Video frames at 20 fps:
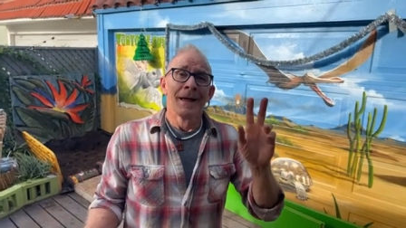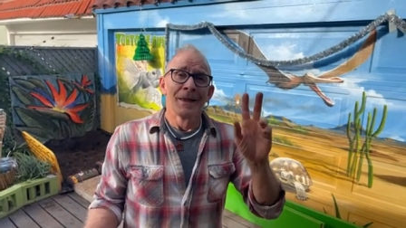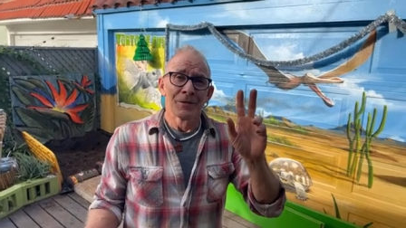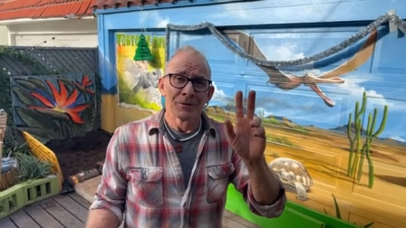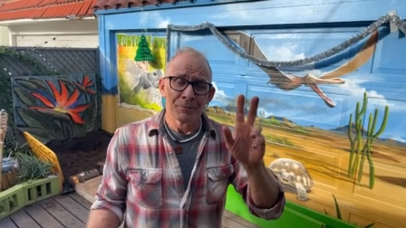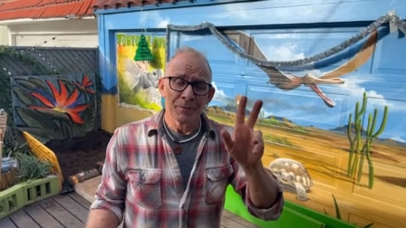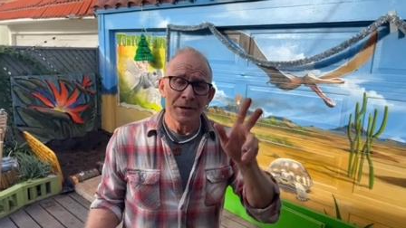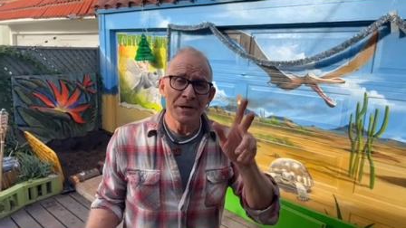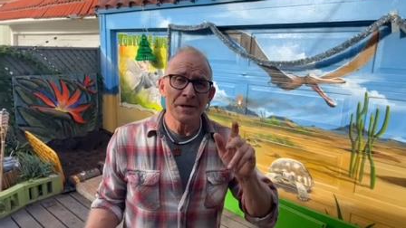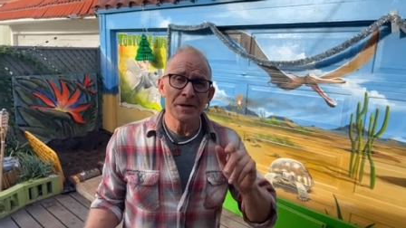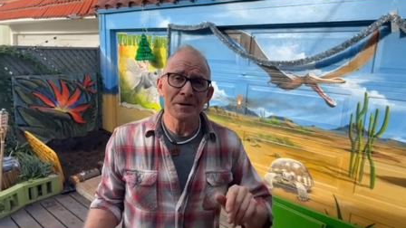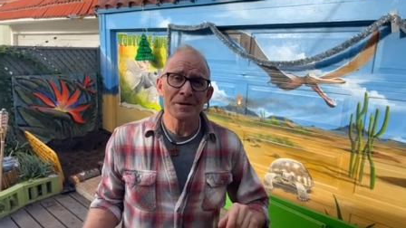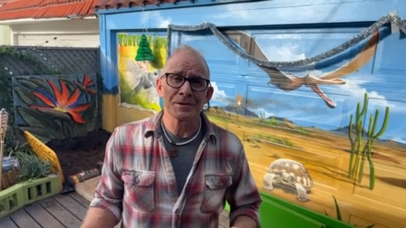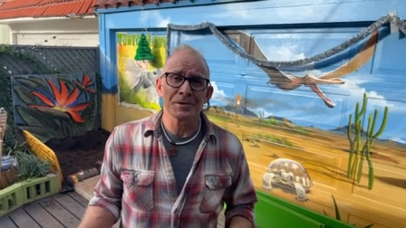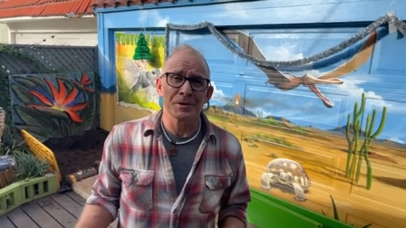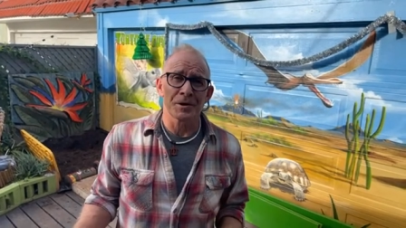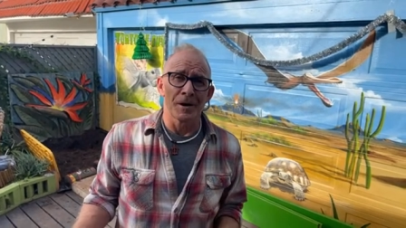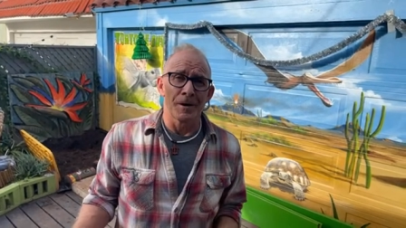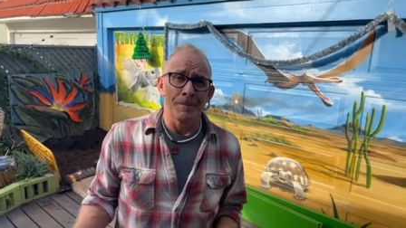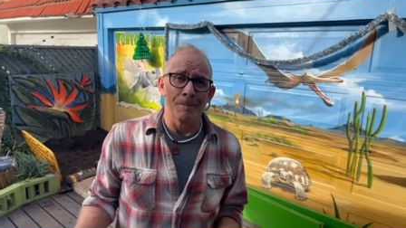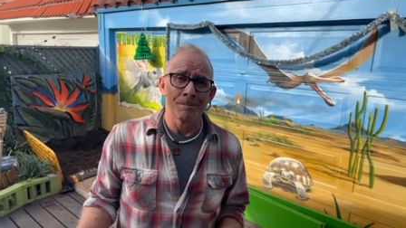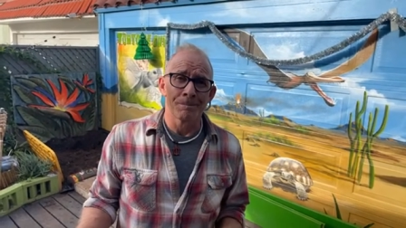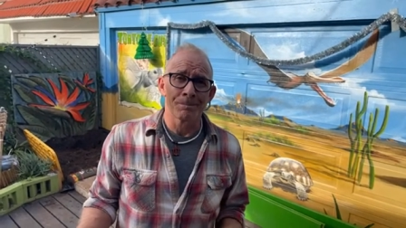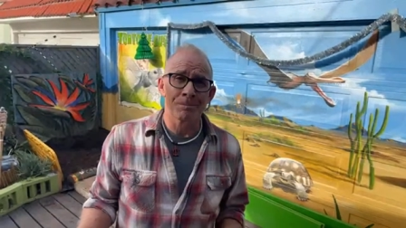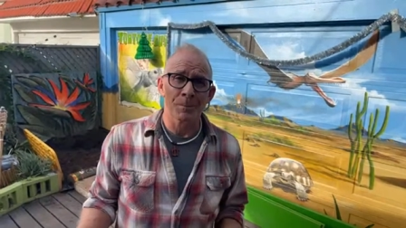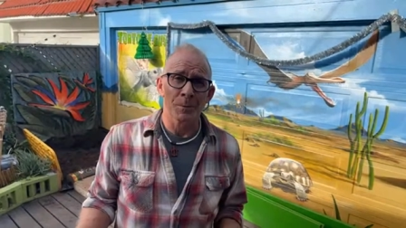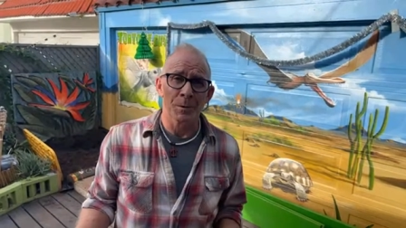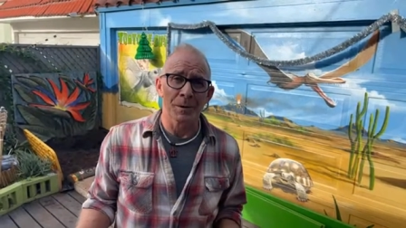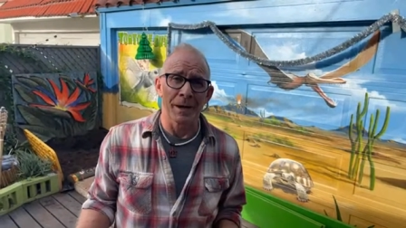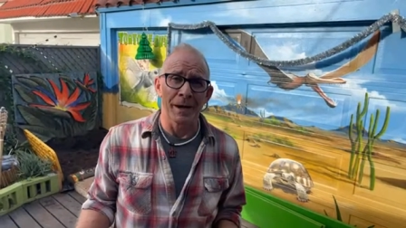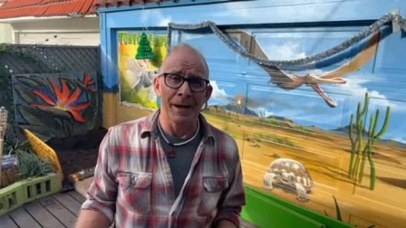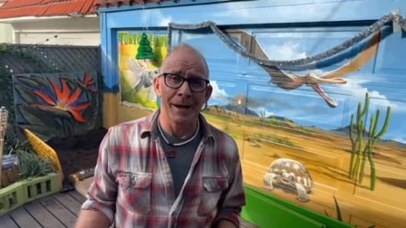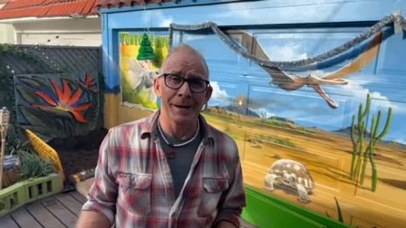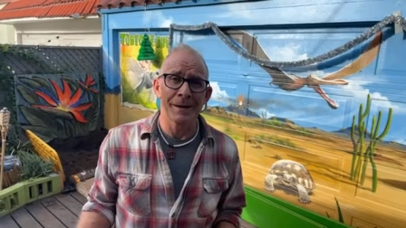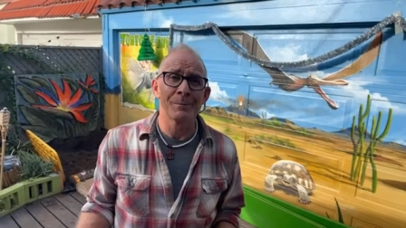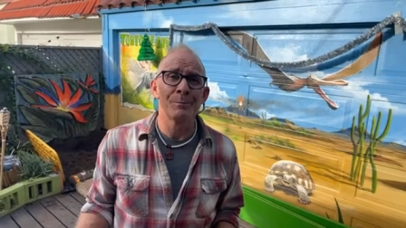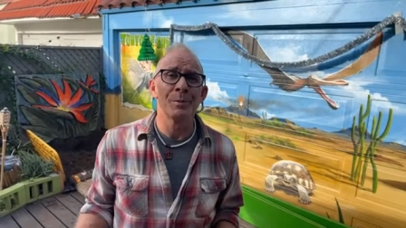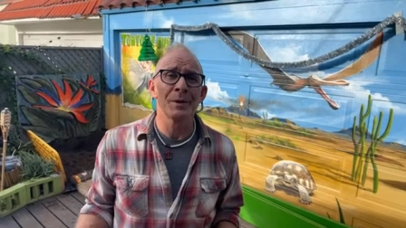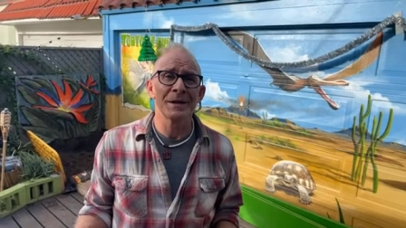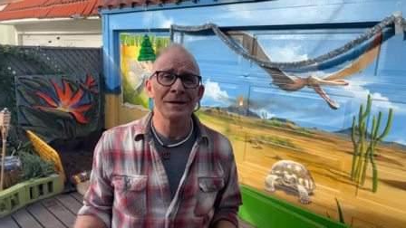3 years ago, okay?
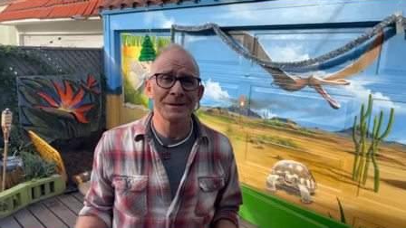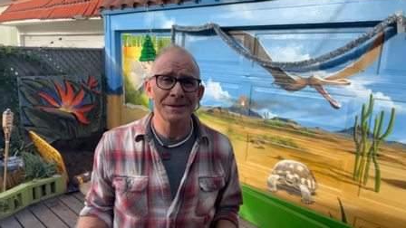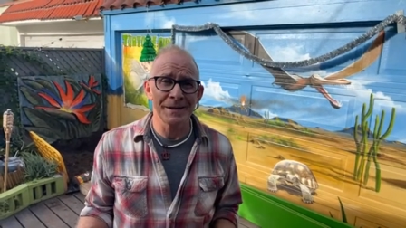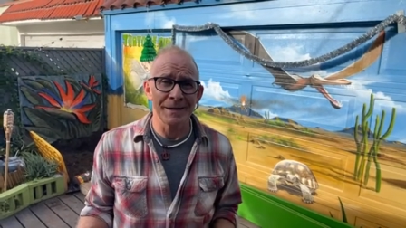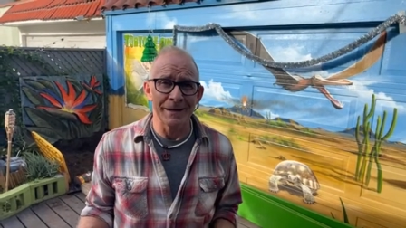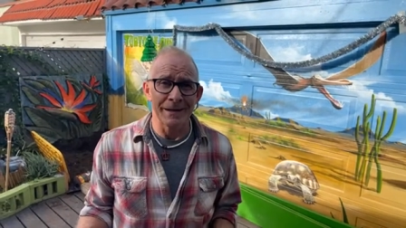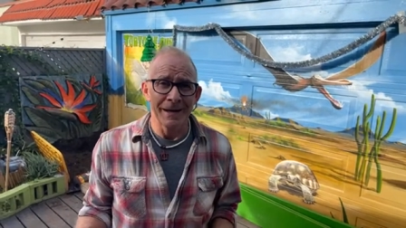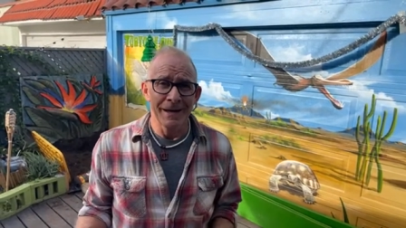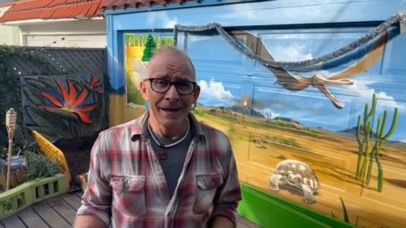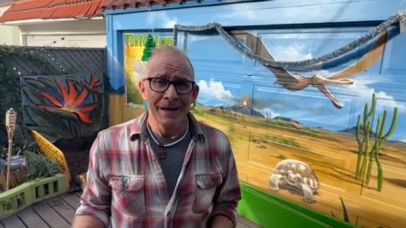Big D.